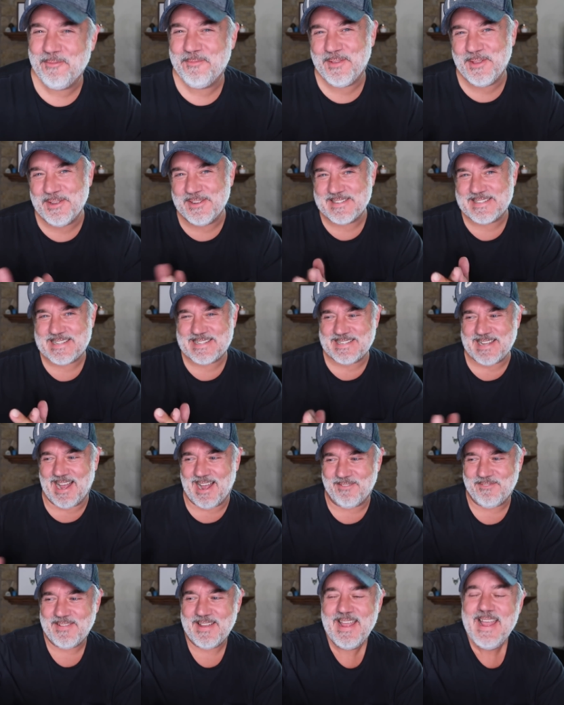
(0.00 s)
Review
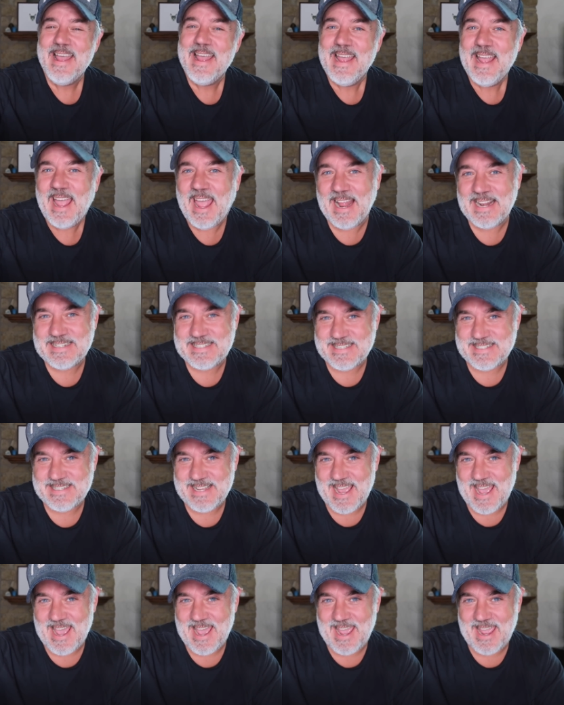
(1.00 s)
stuff. And
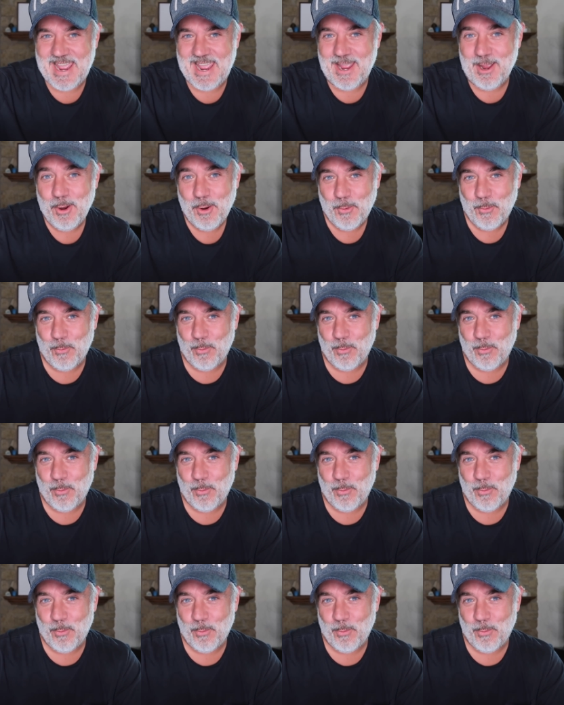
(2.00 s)
today